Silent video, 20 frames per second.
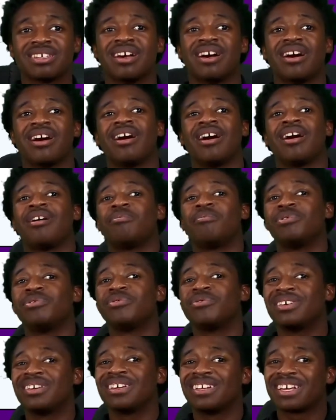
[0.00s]
You can
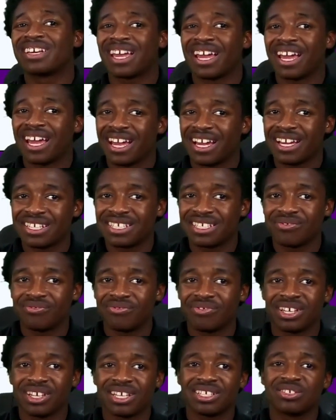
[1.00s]
get a cash
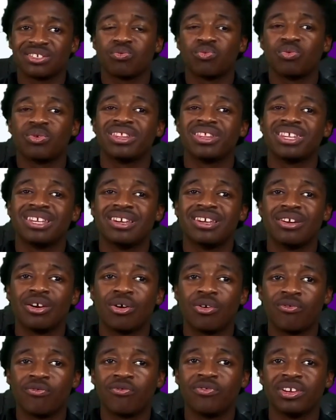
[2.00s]
advance with no
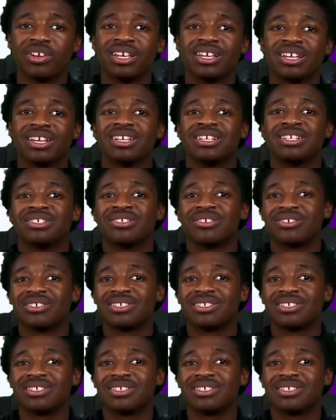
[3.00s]
fee. So this is